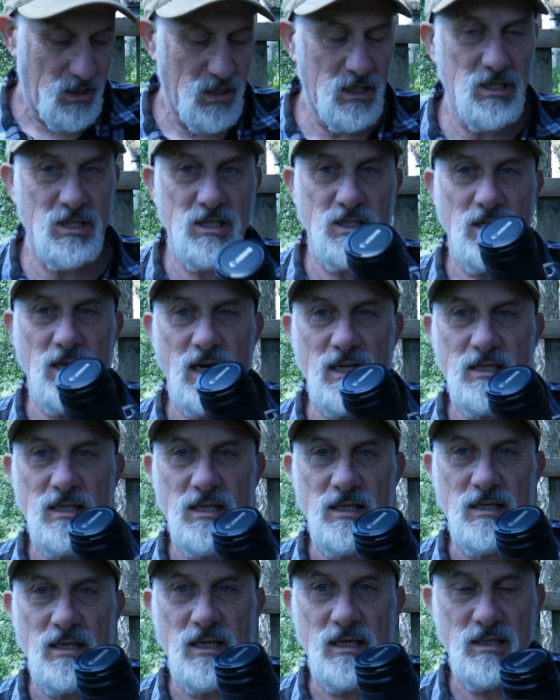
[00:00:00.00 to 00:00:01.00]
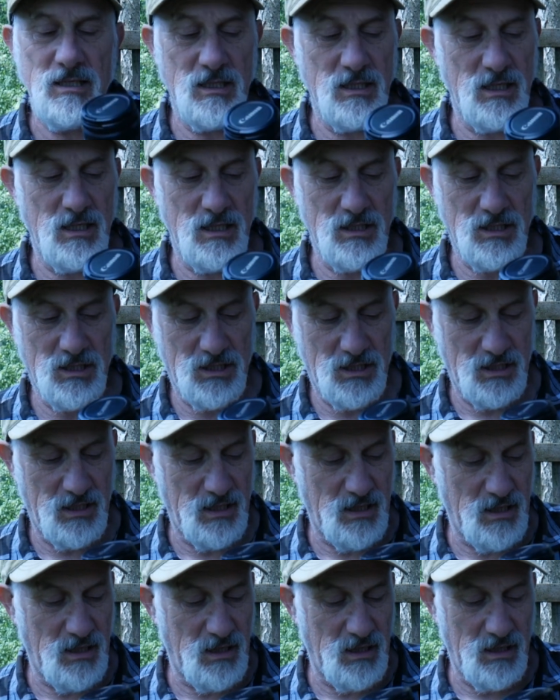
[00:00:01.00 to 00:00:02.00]
This is a 1990s
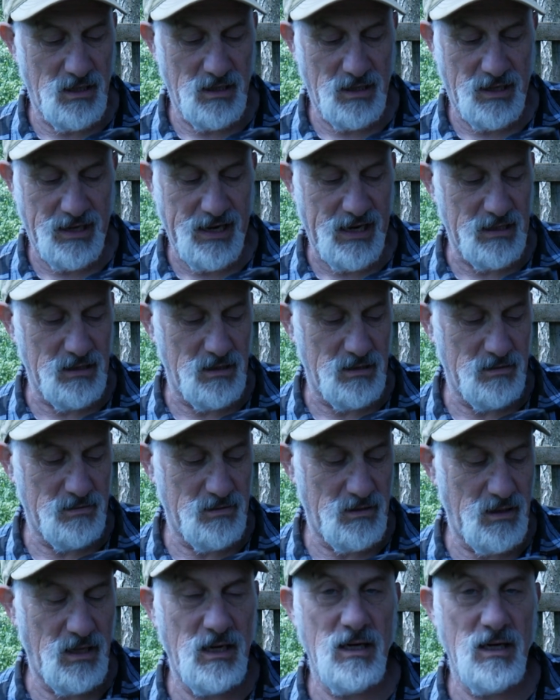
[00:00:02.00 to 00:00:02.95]
Canon